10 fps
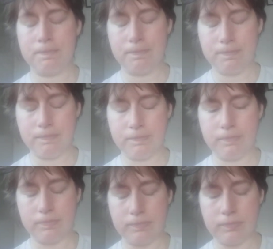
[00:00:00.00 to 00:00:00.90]

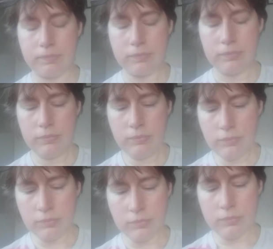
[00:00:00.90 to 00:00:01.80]

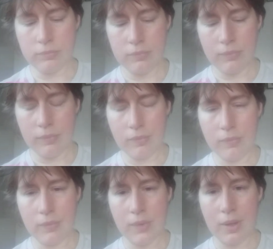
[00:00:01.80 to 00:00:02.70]

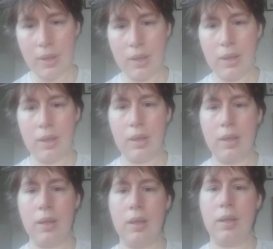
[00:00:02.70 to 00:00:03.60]

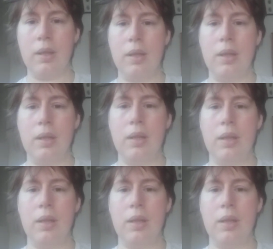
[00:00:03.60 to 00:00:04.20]
No one is speaking in this clip.